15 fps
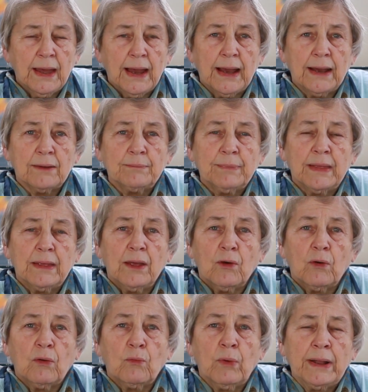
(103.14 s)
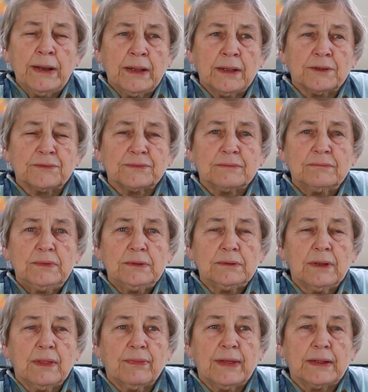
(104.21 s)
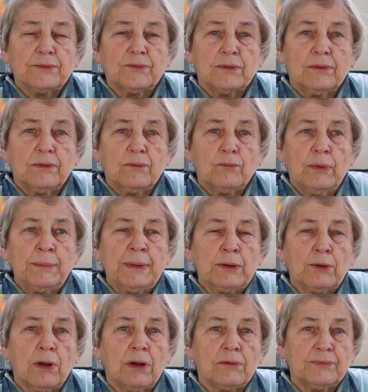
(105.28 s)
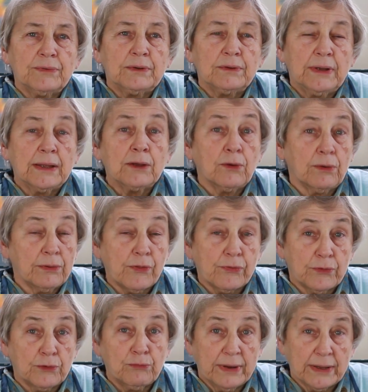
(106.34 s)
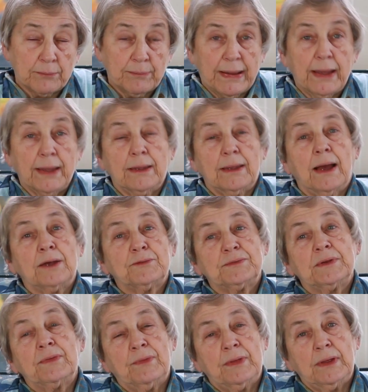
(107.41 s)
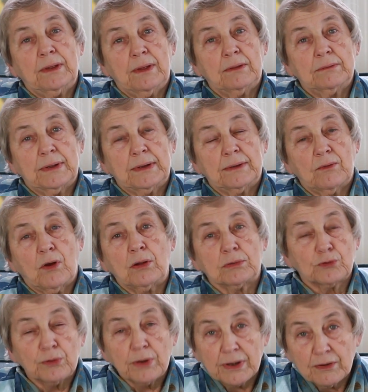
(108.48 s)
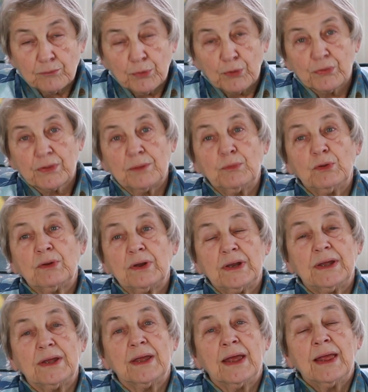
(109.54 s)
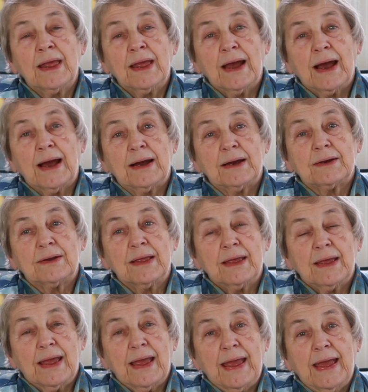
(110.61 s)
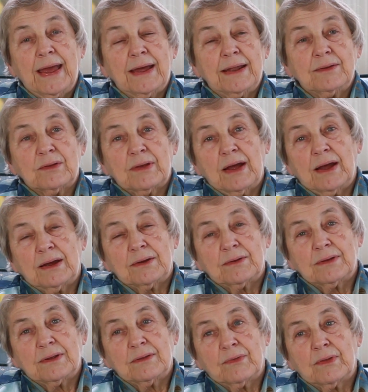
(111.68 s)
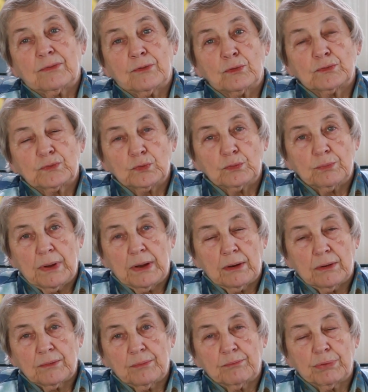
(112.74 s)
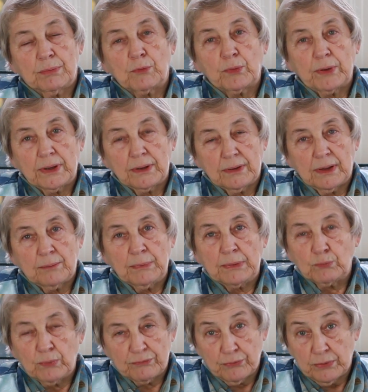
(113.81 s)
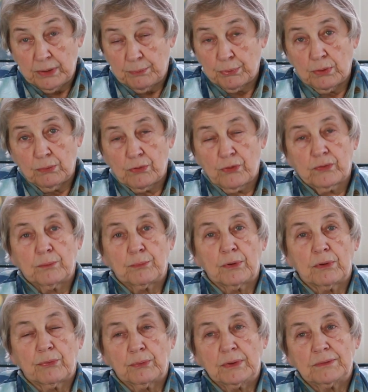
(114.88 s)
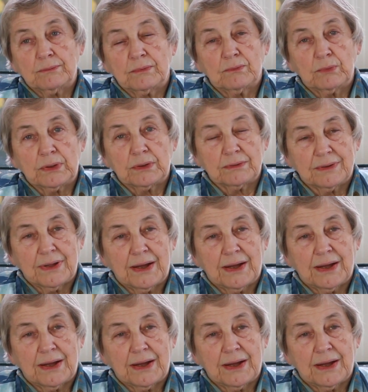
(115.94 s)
One is that women are often encouraged to drink by us in the alternative birth community, and those who are promoting a midwifery approach to birth. We will